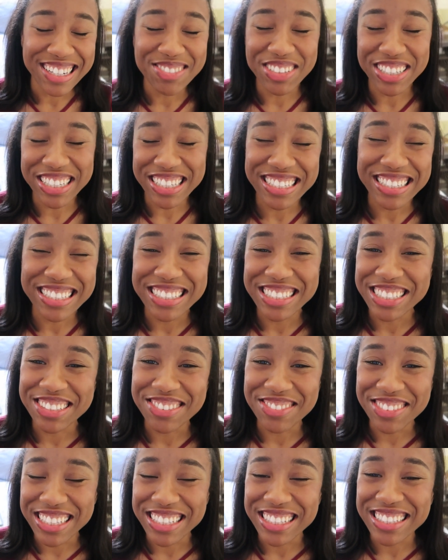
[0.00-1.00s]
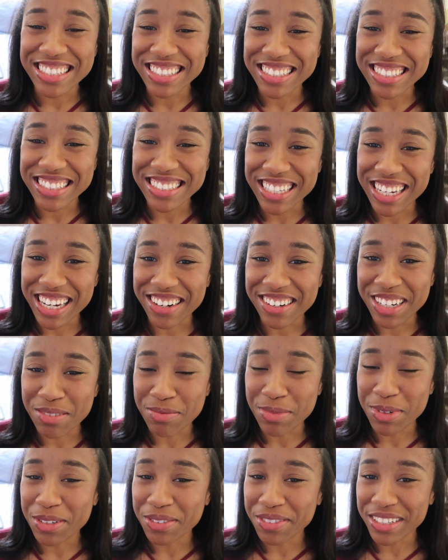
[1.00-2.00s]
because with scary
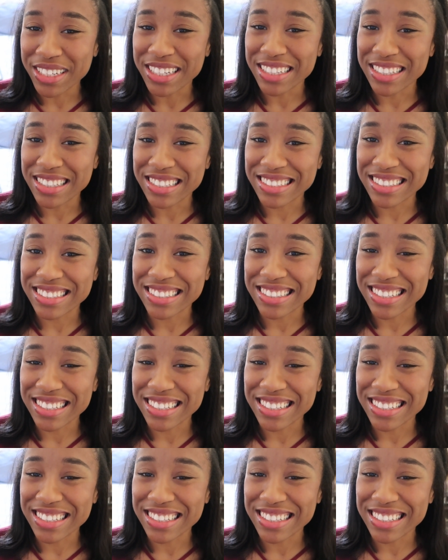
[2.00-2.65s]
movies,